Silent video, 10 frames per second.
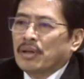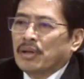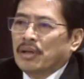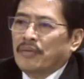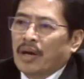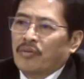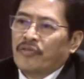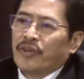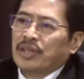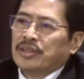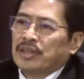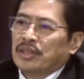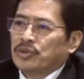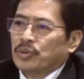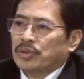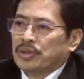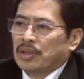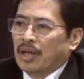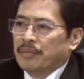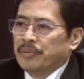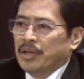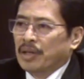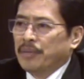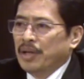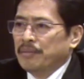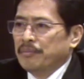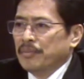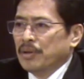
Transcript: If our financial institutions are being blamed